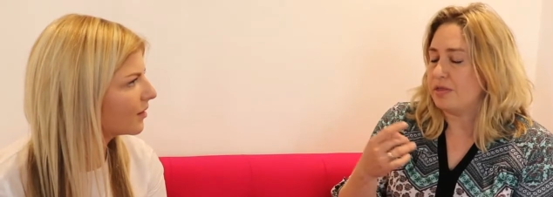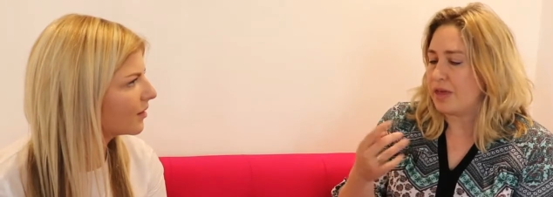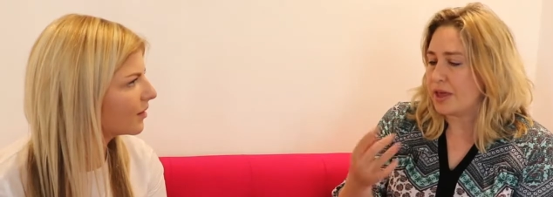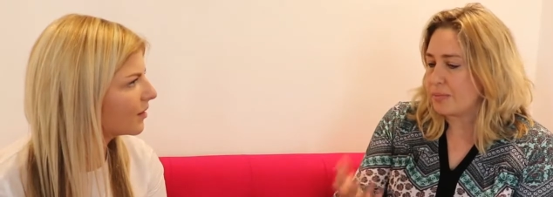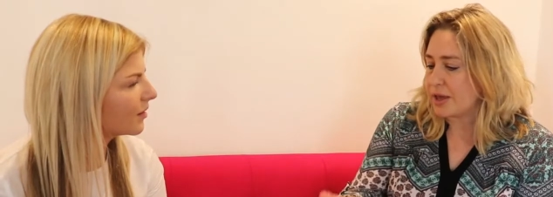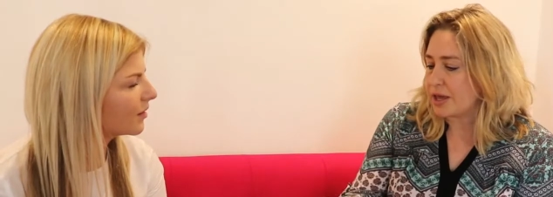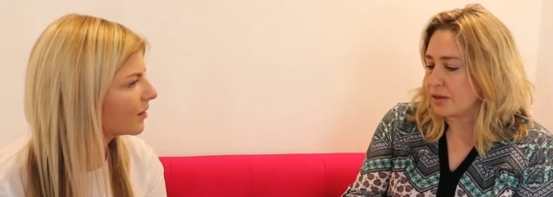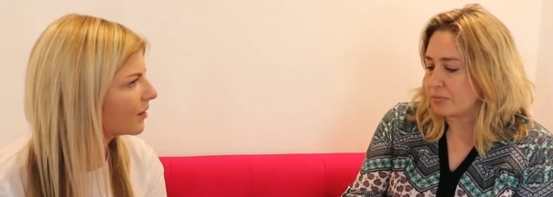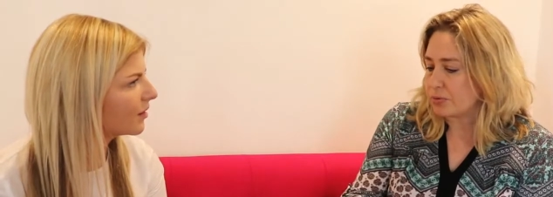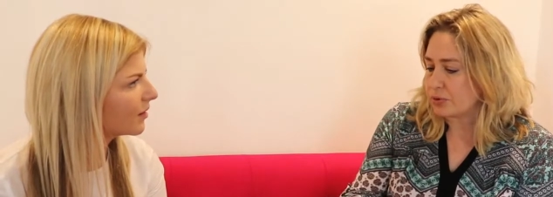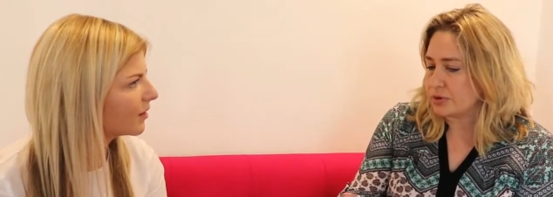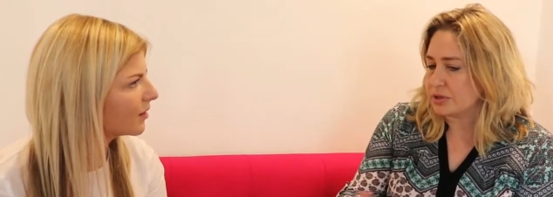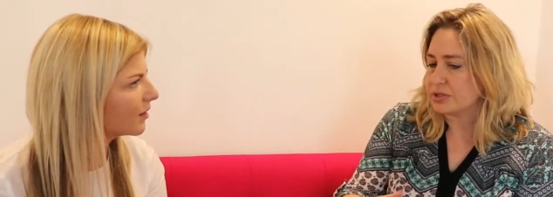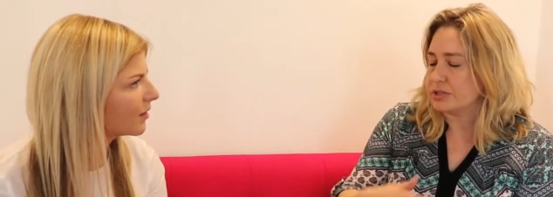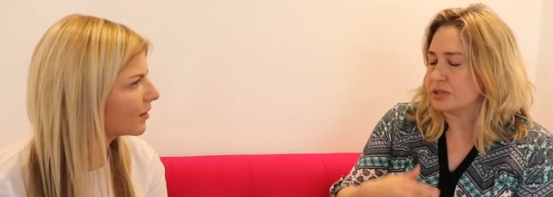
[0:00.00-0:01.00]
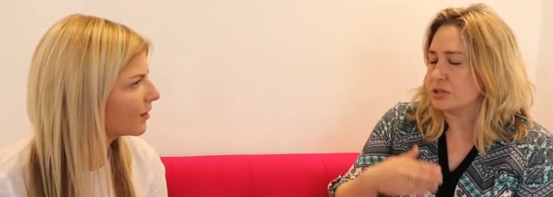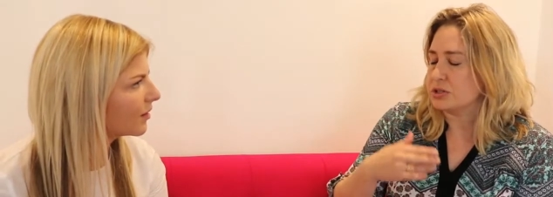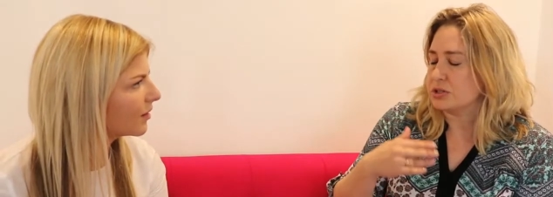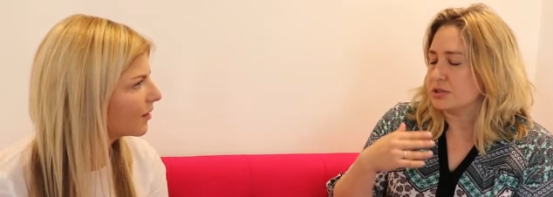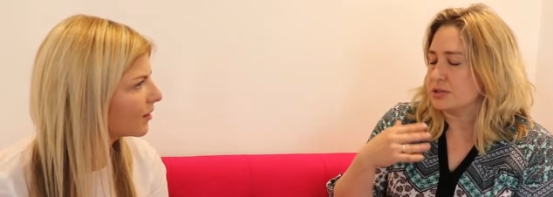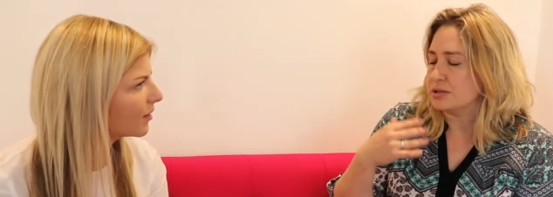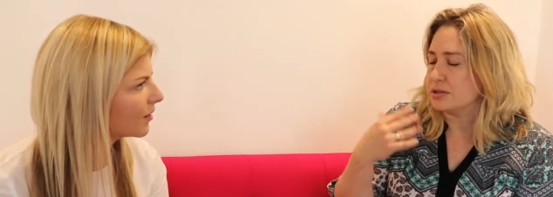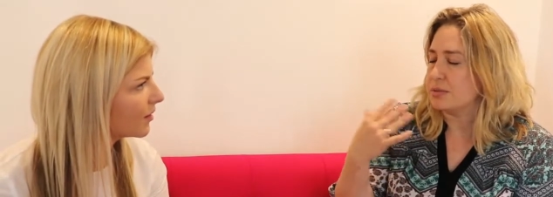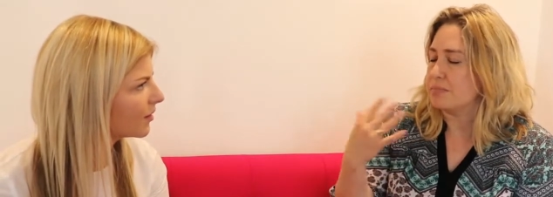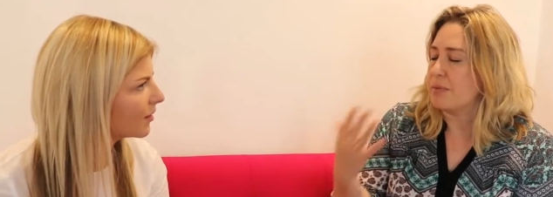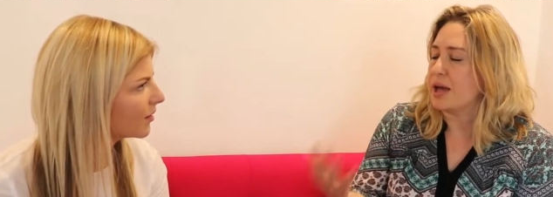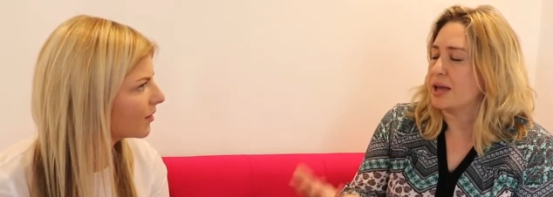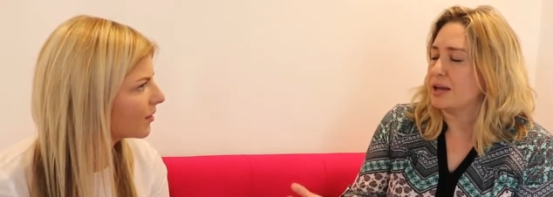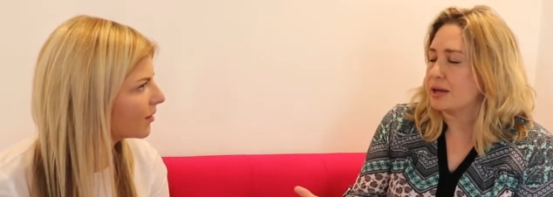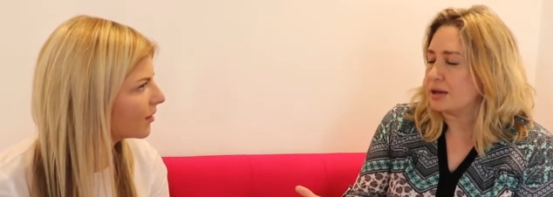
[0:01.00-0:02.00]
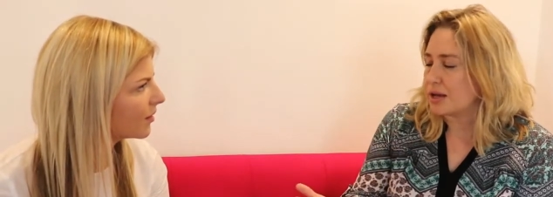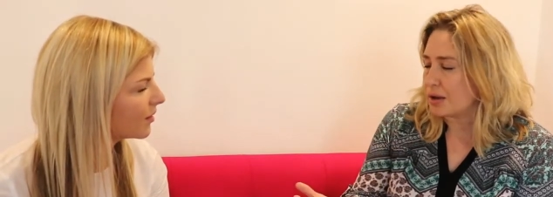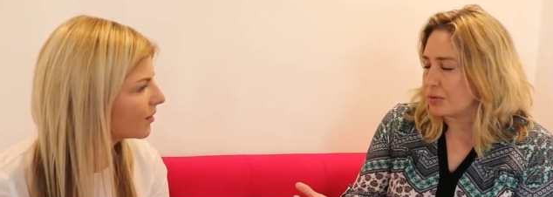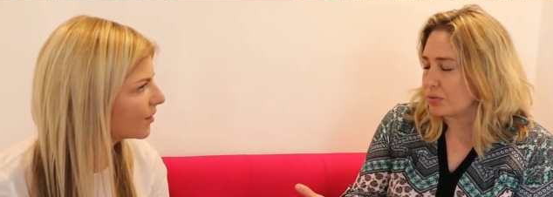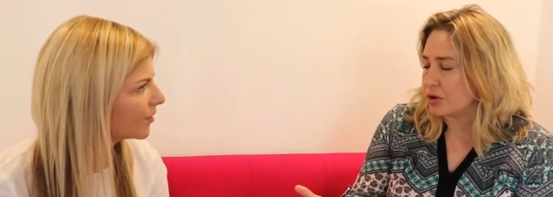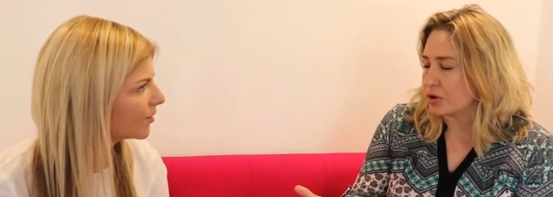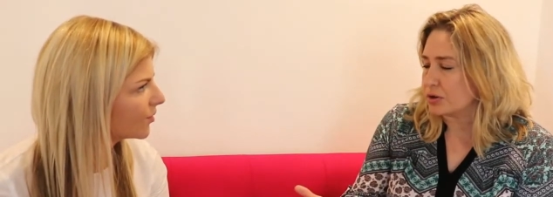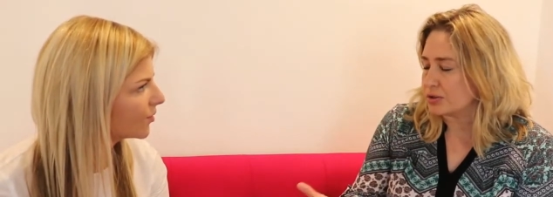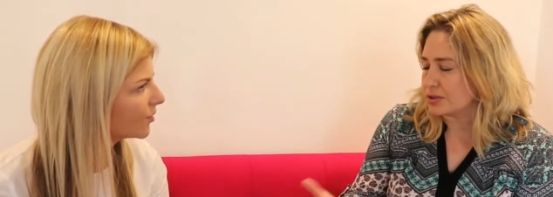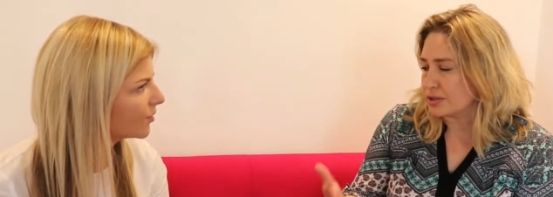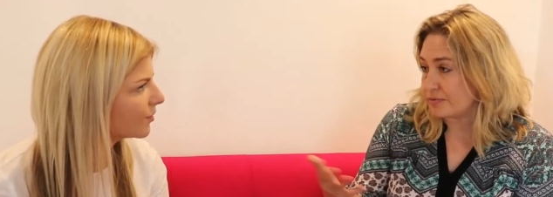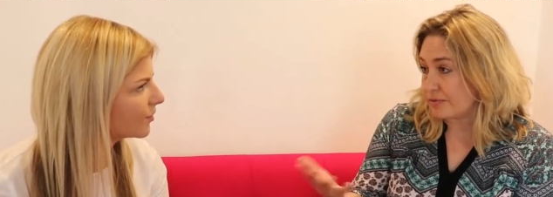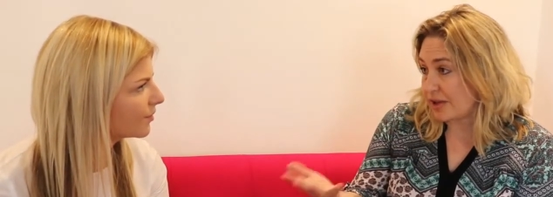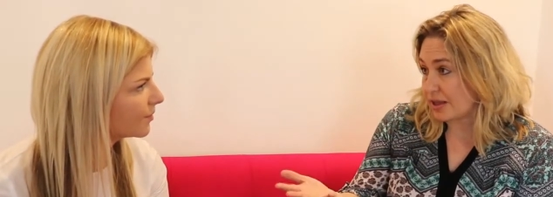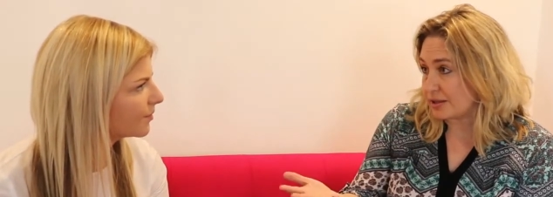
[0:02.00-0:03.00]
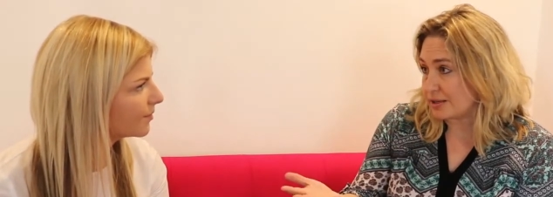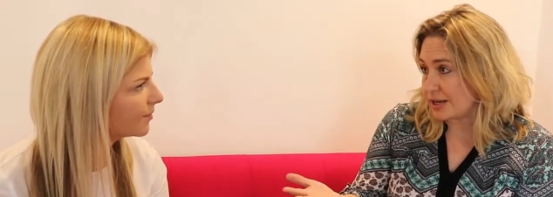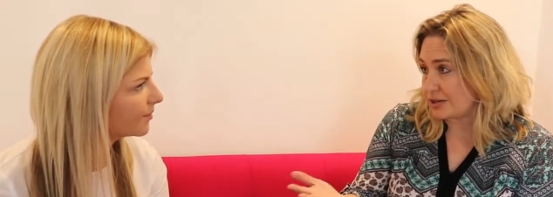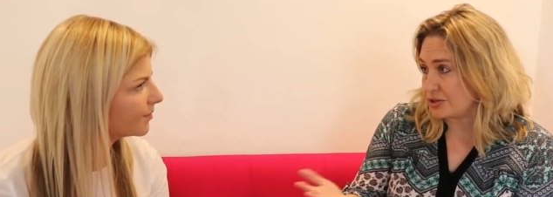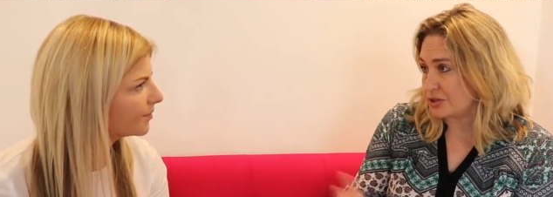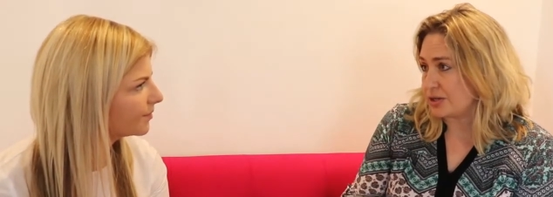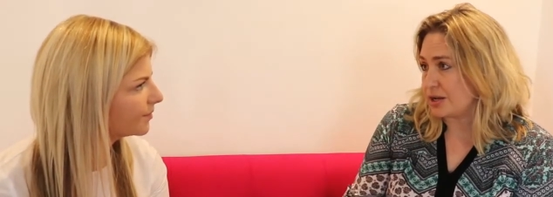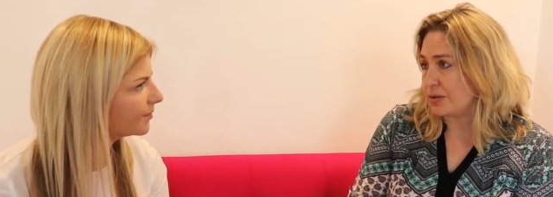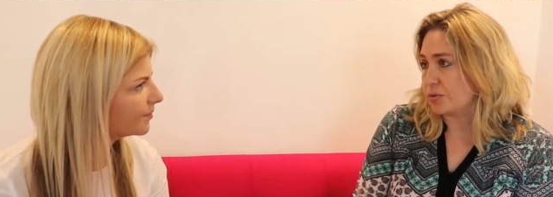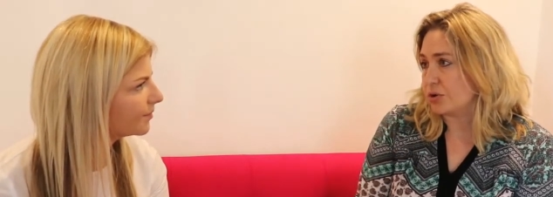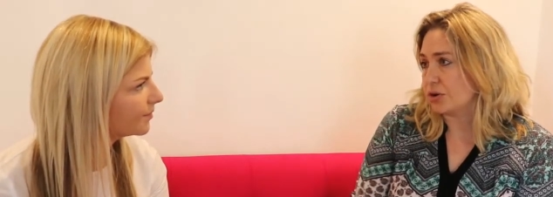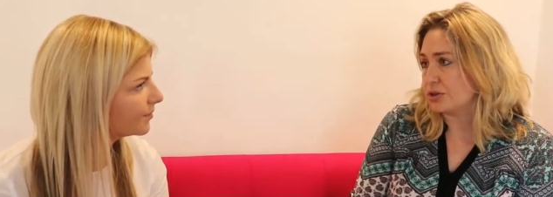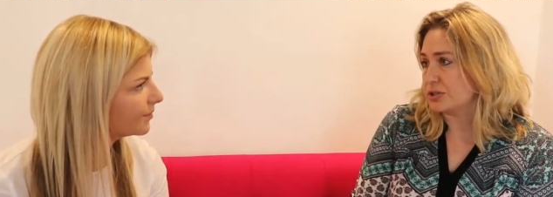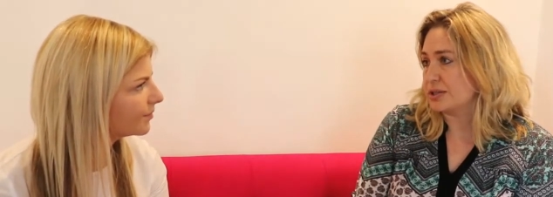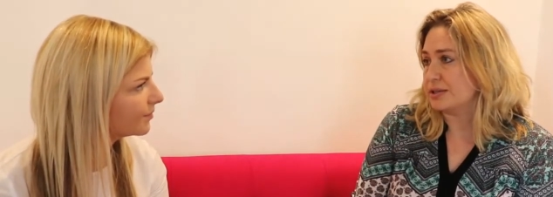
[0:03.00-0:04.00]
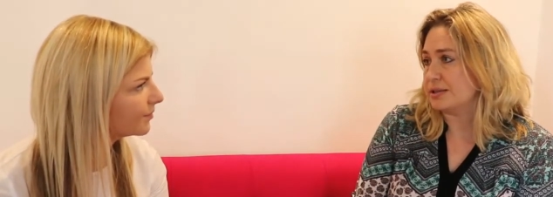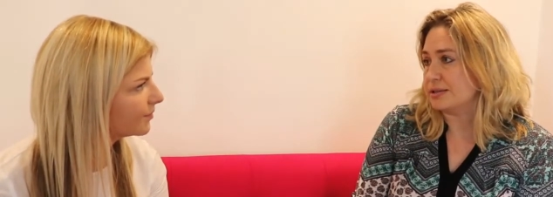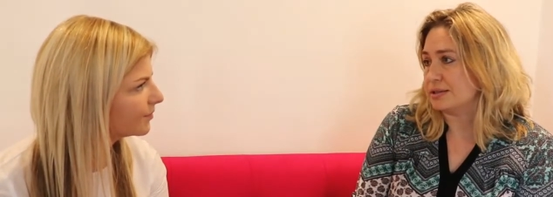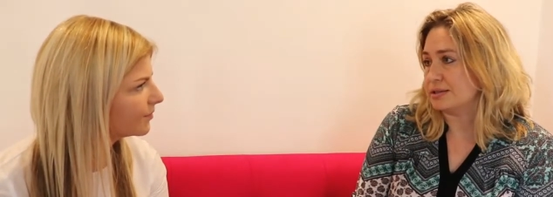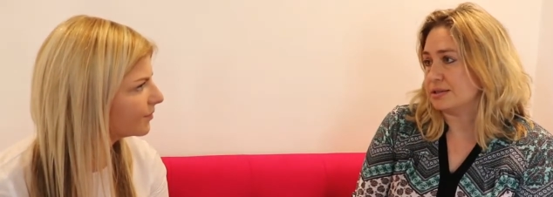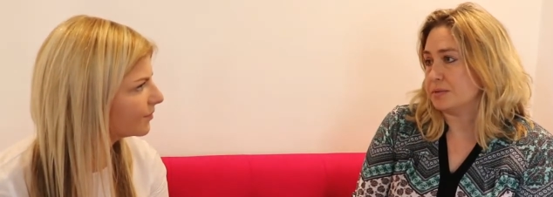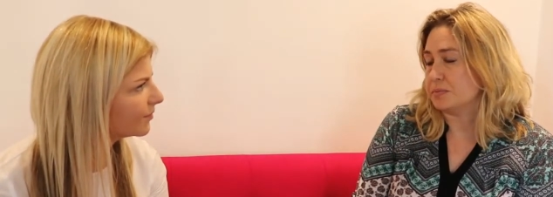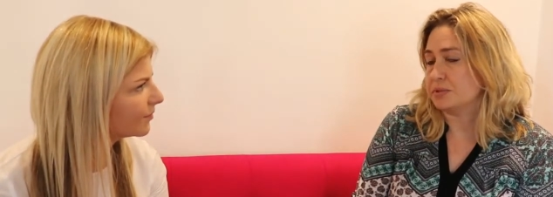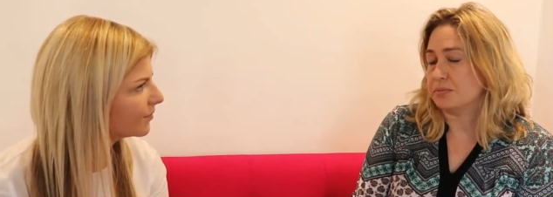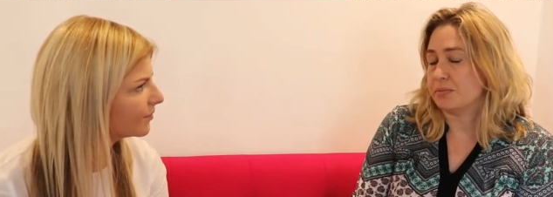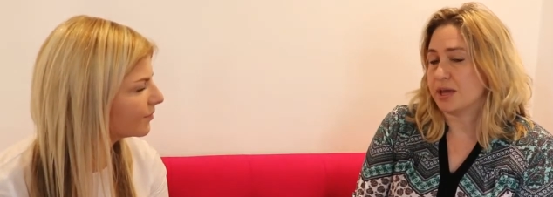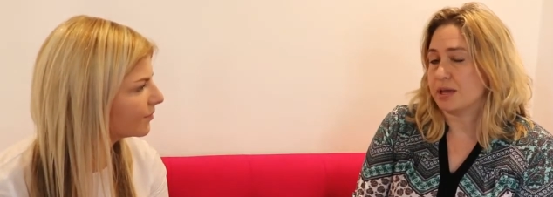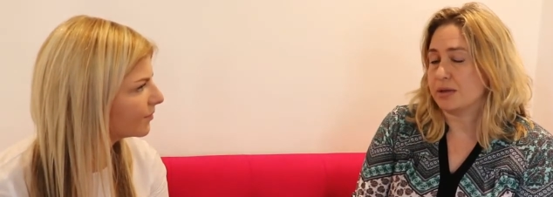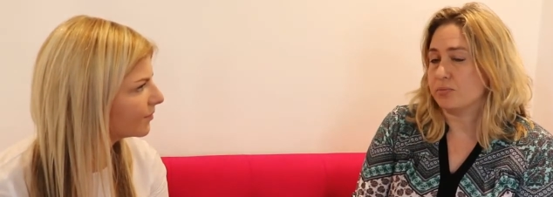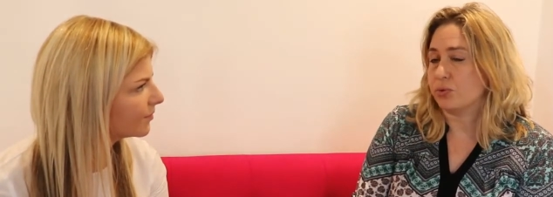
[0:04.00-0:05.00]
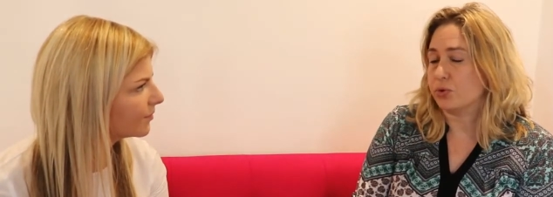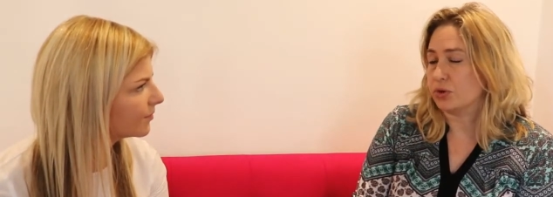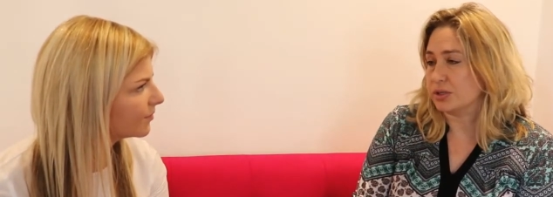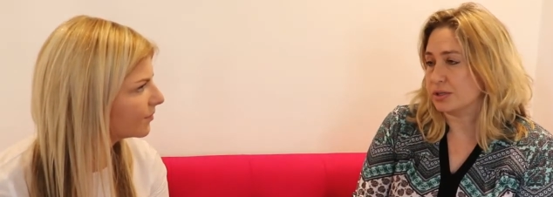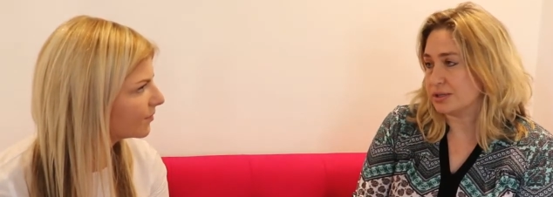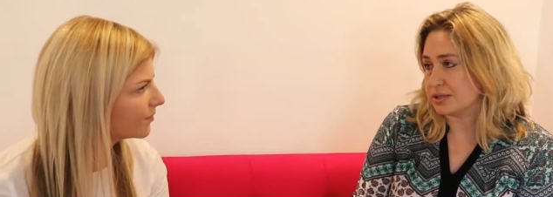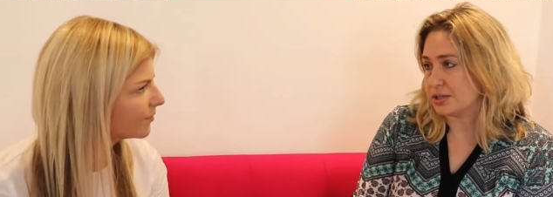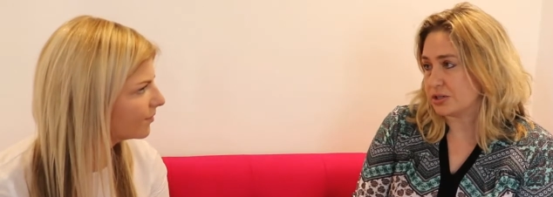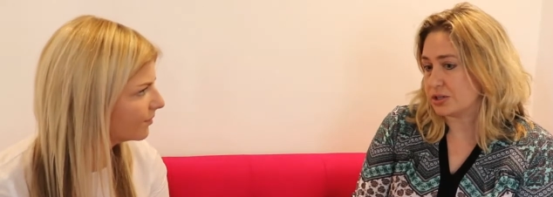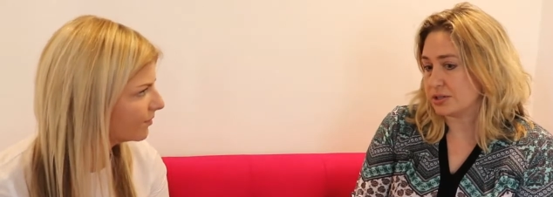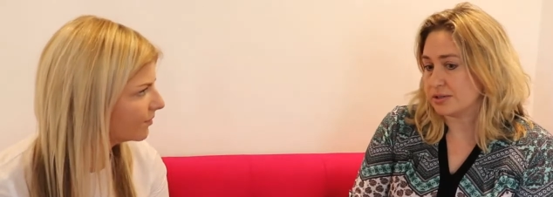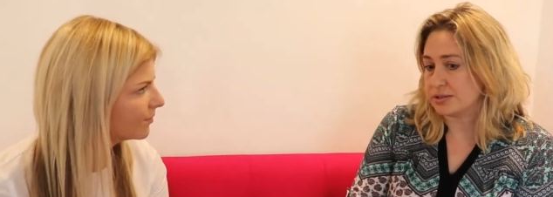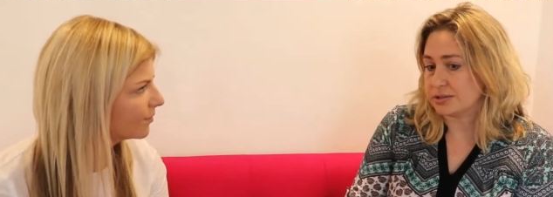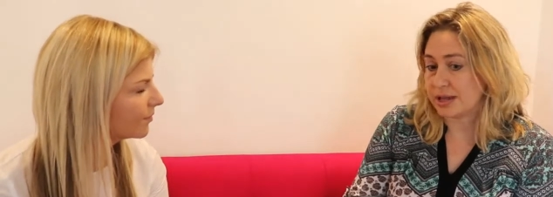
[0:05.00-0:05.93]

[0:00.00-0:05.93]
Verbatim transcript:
Speaker 1: they make important decisions. The mining networks, the validation networks in these systems make important decisions.